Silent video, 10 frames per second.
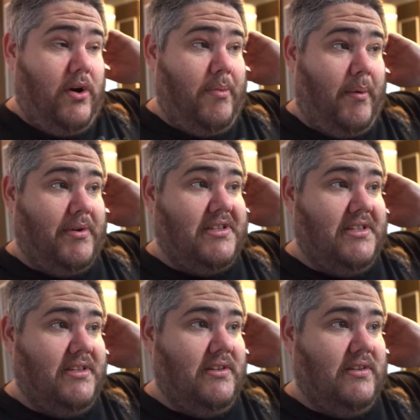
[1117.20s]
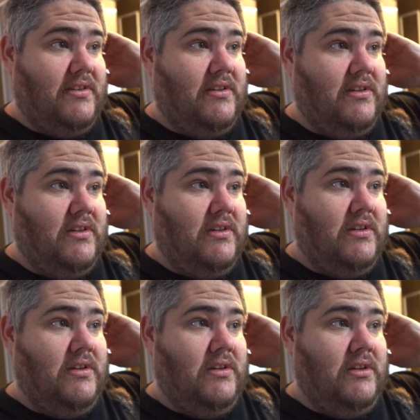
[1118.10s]
to do it on purpose. No,
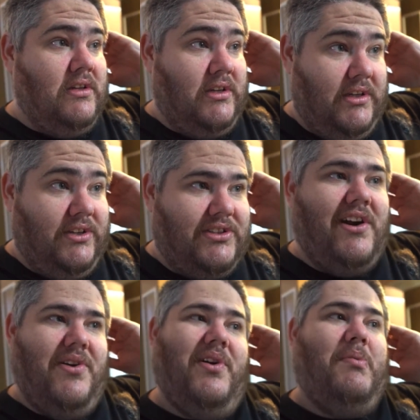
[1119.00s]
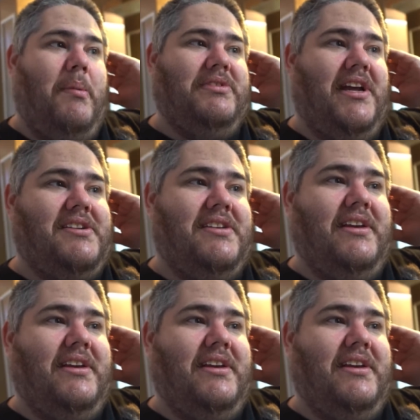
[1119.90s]
I'm not. You're starting to do it on purpose, actually.